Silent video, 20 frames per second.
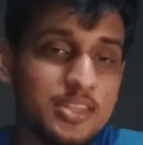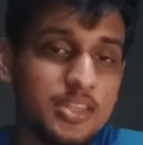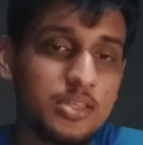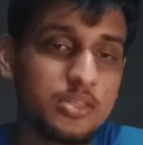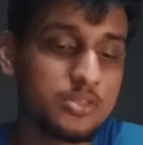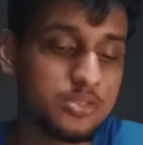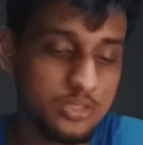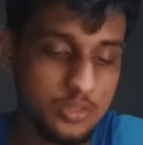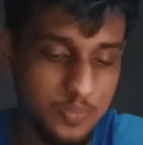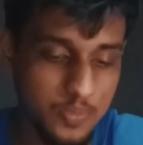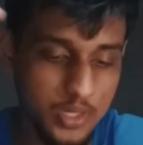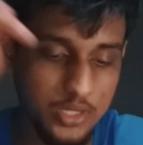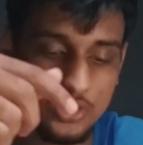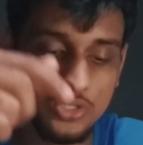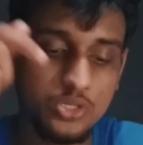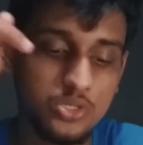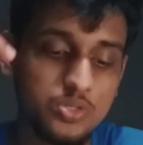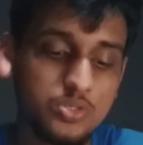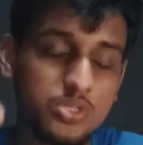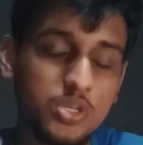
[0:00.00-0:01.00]
Make sure you
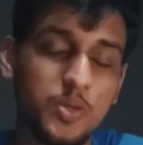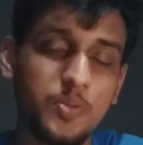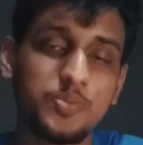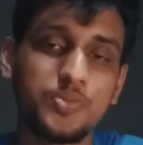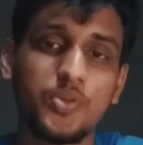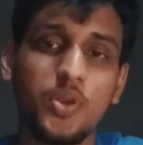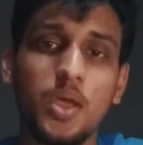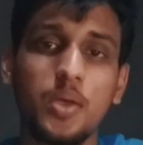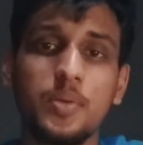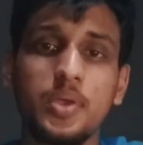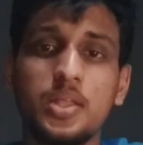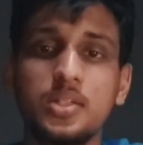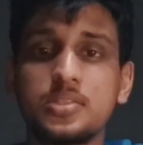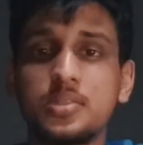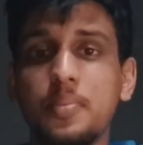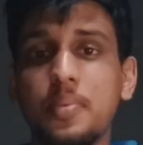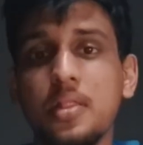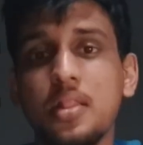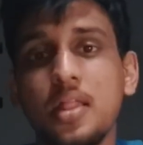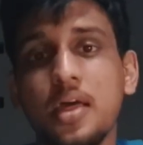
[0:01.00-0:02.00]
subscribe, hit the bell
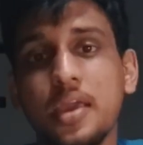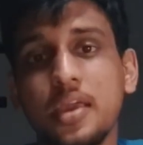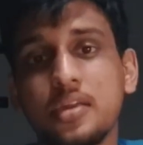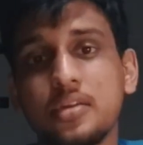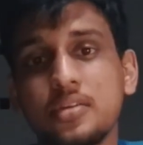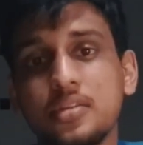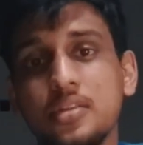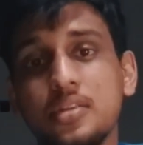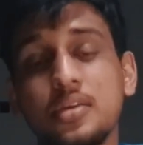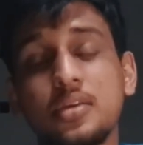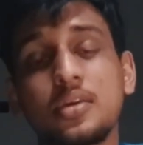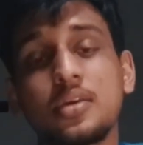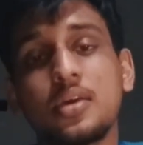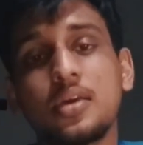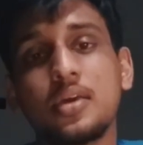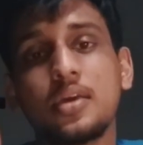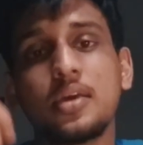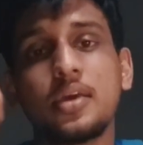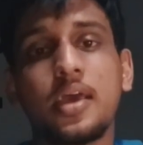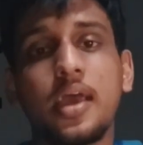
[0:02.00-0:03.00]
icon,
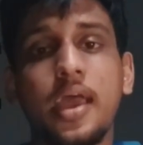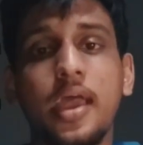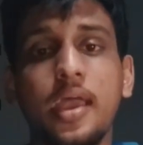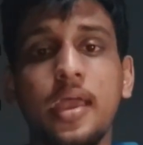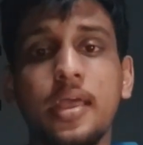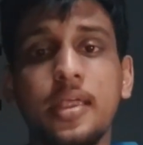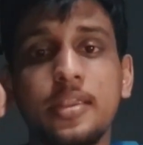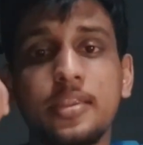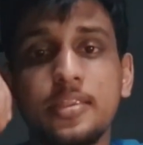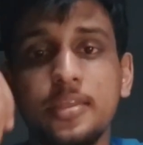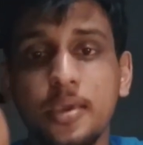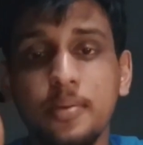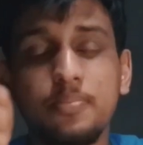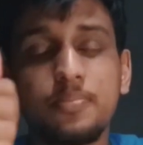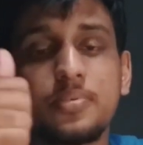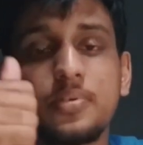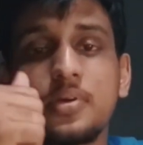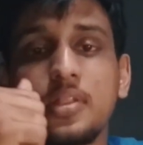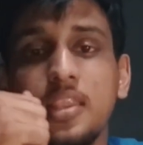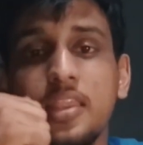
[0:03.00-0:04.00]
and yep,
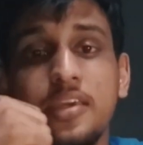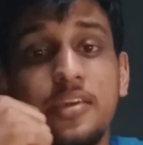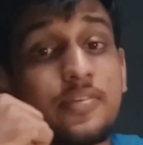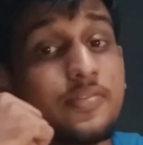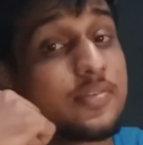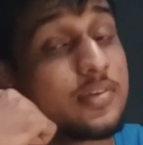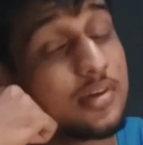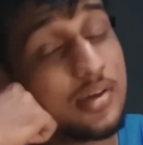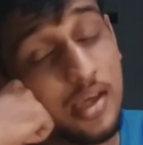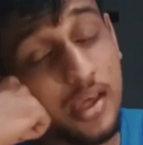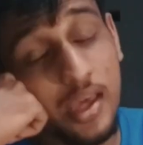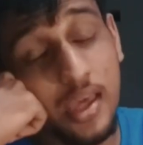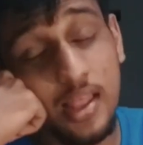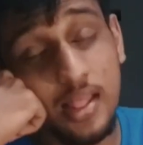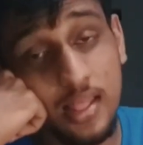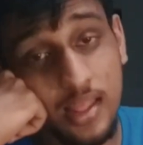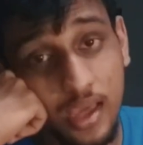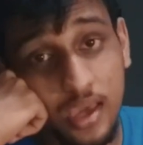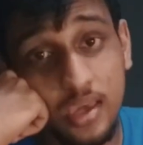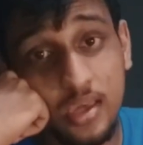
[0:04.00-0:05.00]
leave a
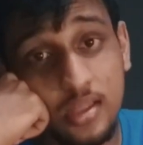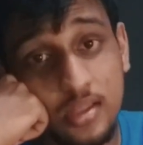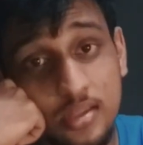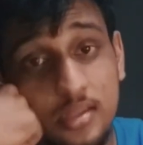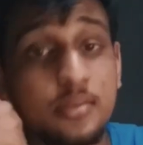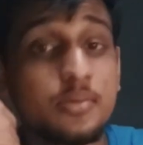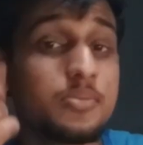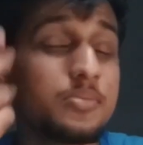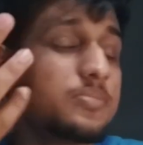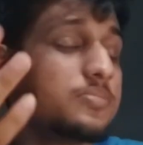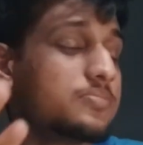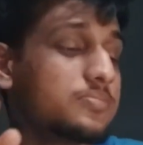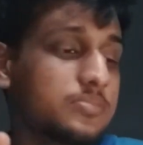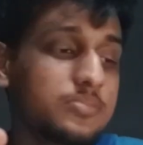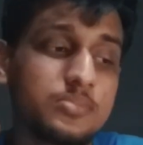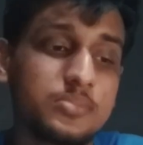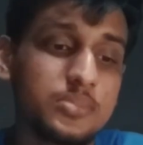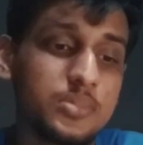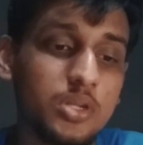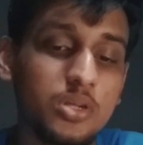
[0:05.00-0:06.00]
like. you
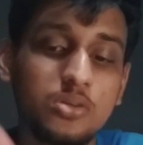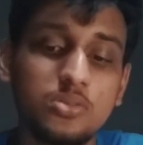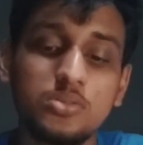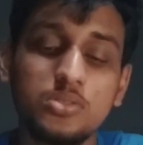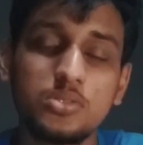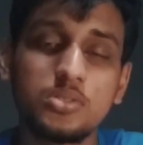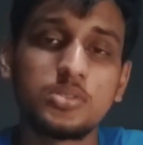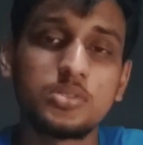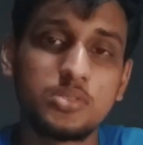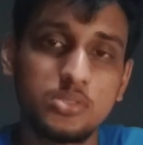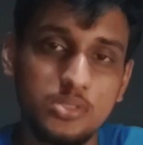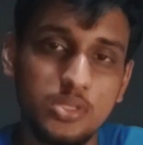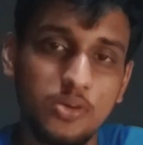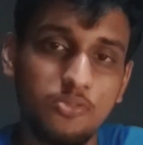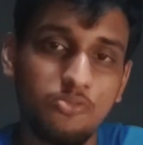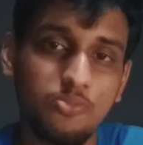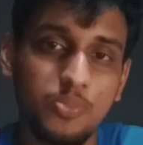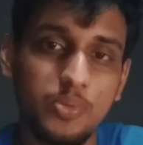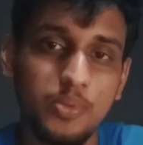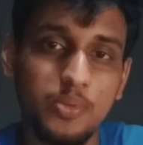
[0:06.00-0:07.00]
know that would be
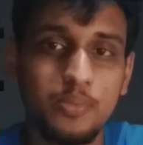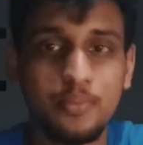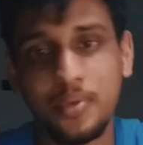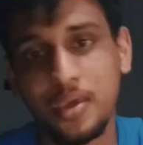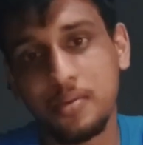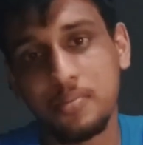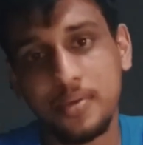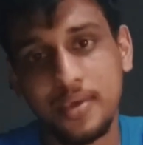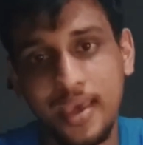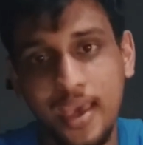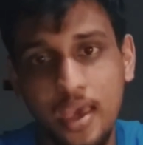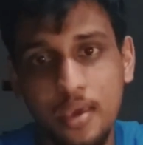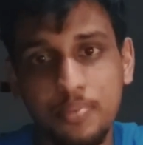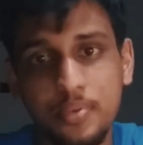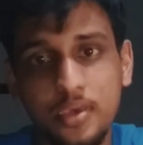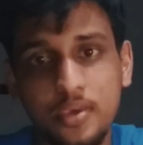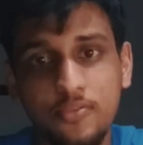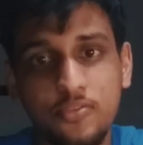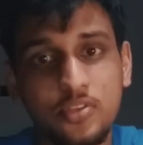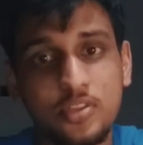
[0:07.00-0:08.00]
make me happy for the
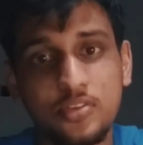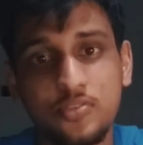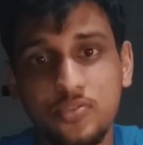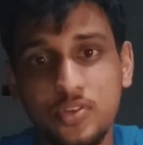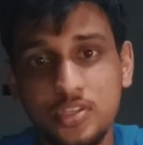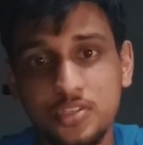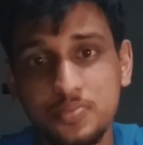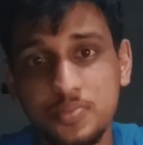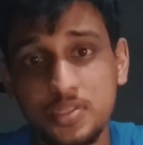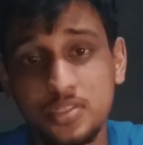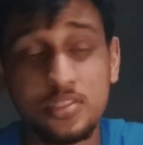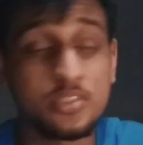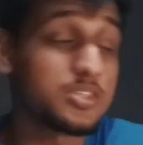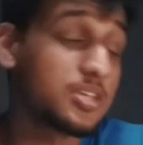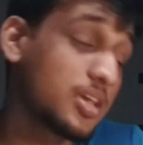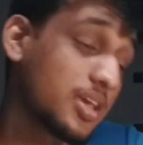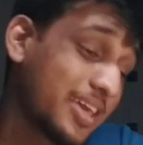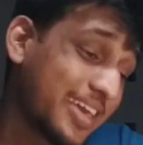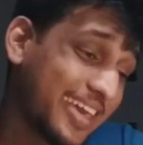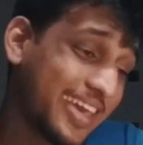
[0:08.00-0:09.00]
Christmas.
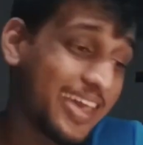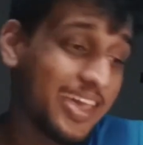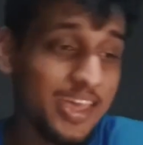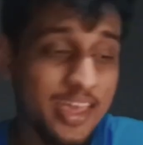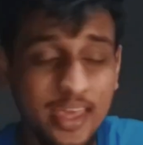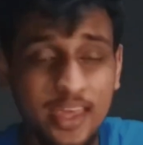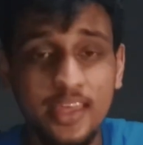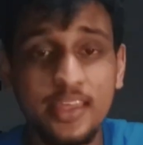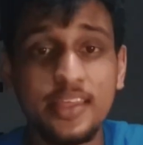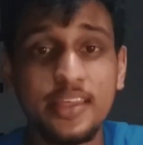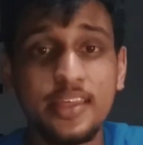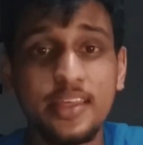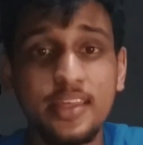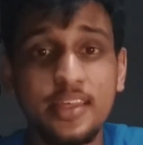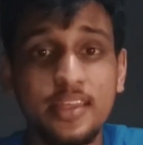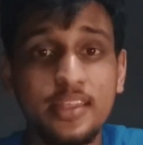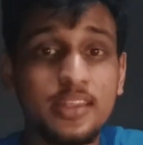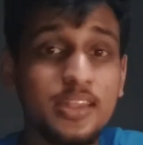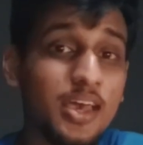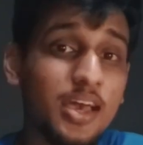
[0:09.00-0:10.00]
And
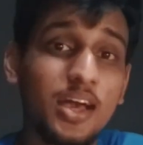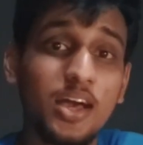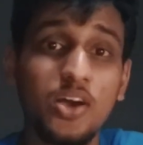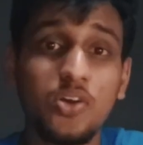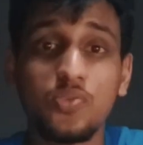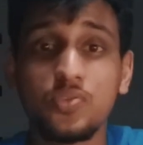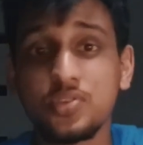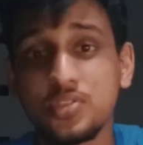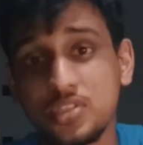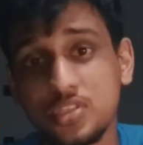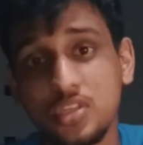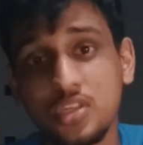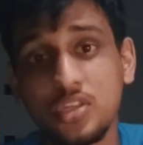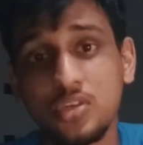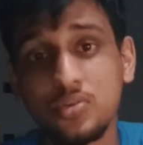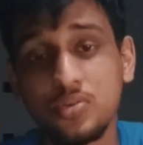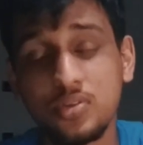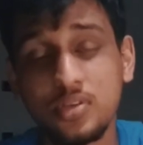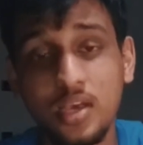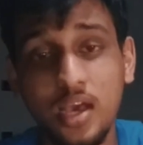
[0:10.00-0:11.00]
I will see you
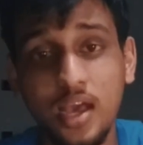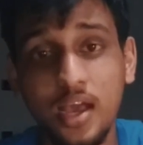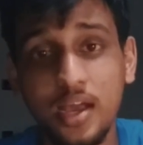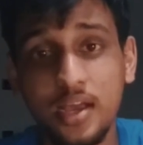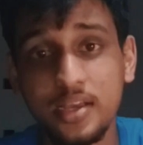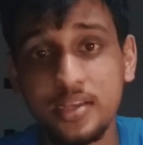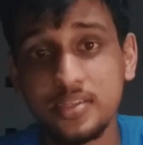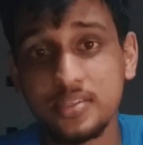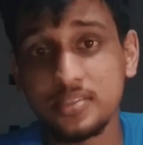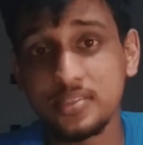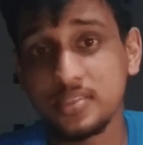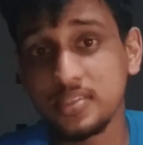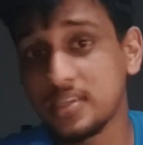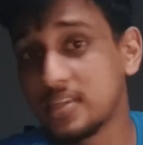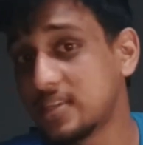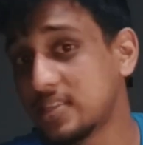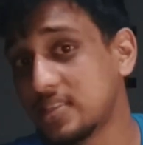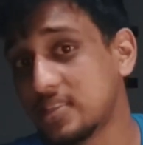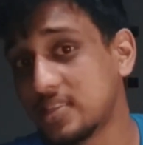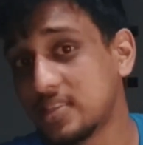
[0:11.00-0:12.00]
guys in the
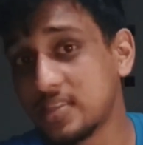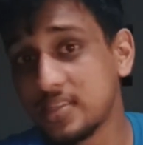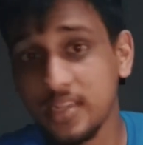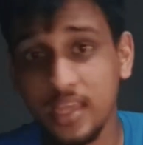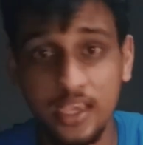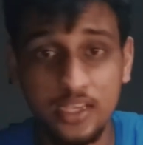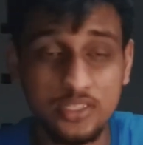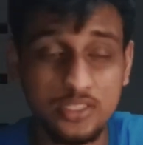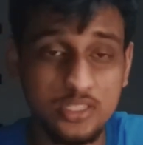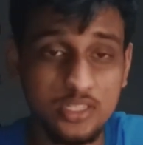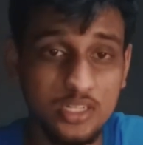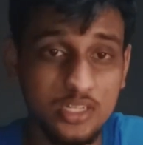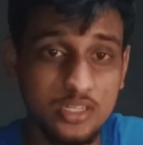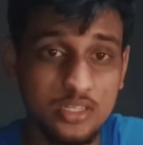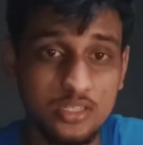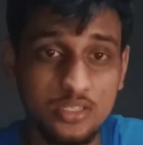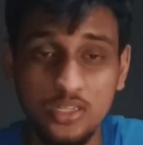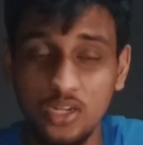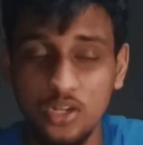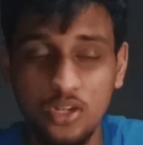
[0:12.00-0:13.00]
next year.
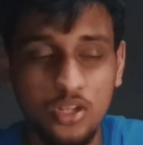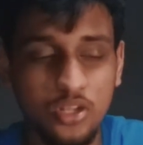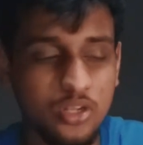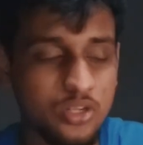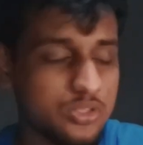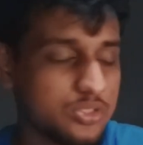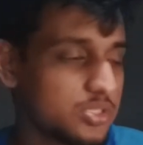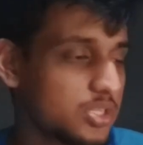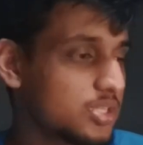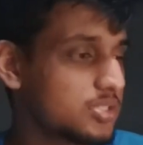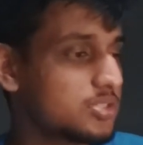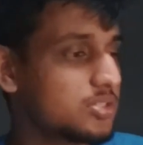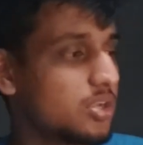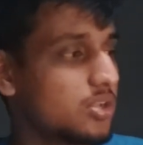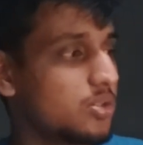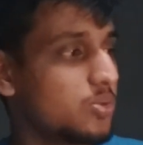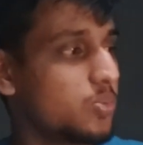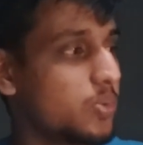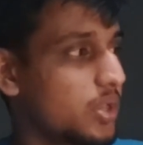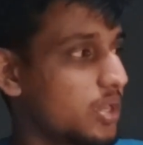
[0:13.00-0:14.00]
No, that's not the way.